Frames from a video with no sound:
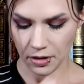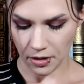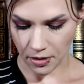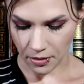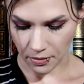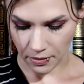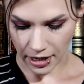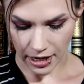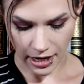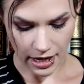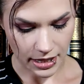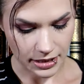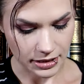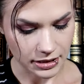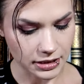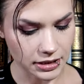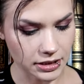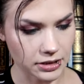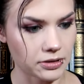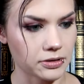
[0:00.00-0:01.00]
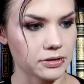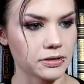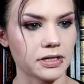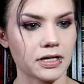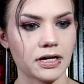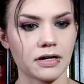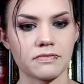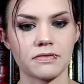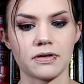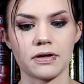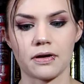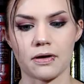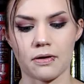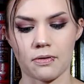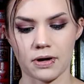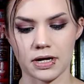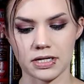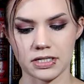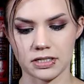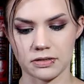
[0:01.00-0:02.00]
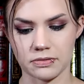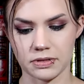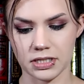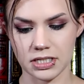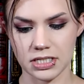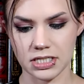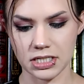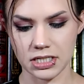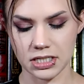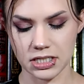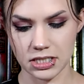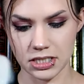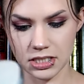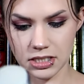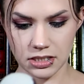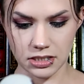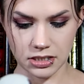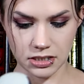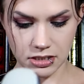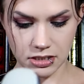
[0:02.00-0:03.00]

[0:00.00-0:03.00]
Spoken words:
Okay, I literally have no idea what this is.